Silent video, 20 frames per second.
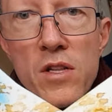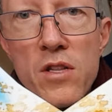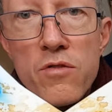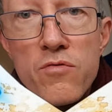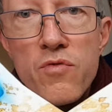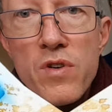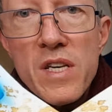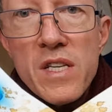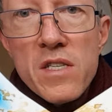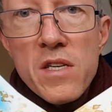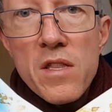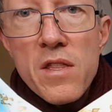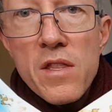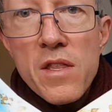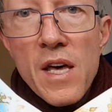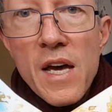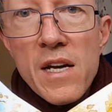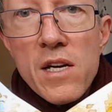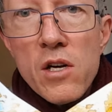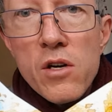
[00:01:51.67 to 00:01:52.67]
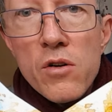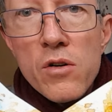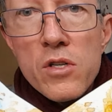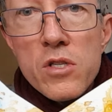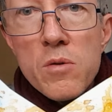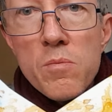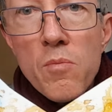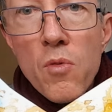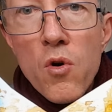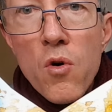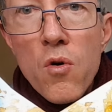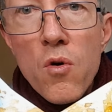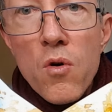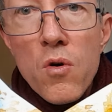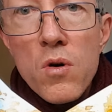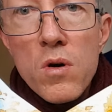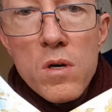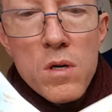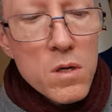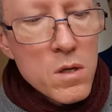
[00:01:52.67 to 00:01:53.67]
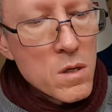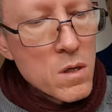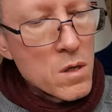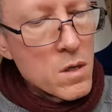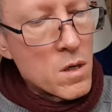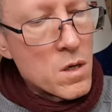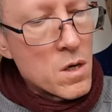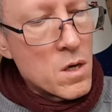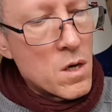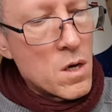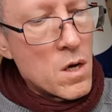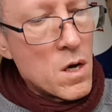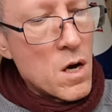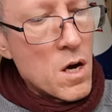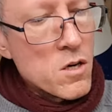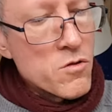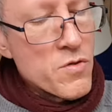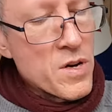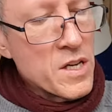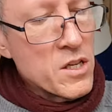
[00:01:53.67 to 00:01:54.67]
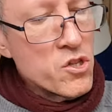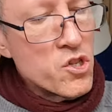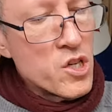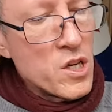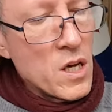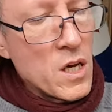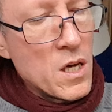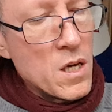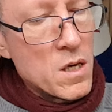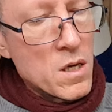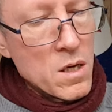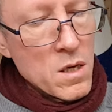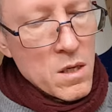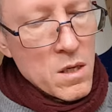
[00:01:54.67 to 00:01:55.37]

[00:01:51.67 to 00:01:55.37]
The reason that looks more orangey